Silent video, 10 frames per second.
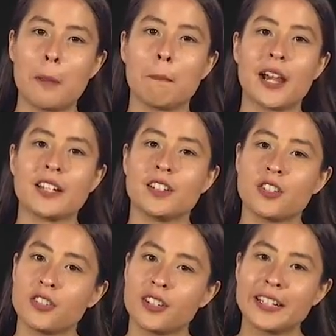by
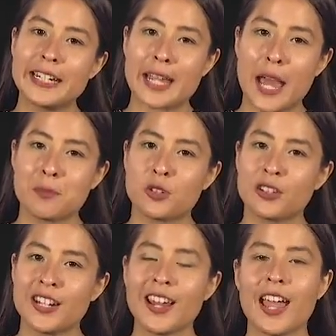digitally
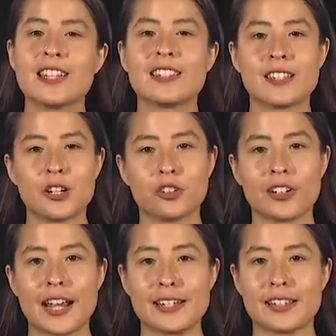capturing and
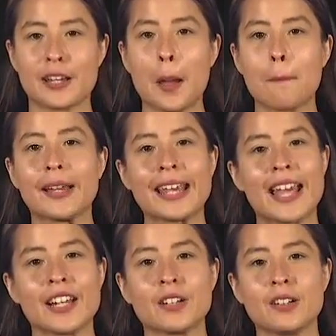synchronizing
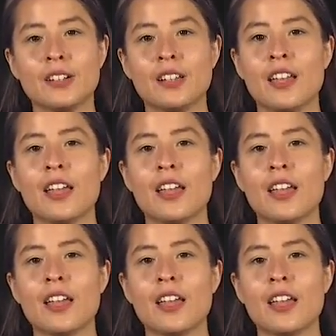mechanical,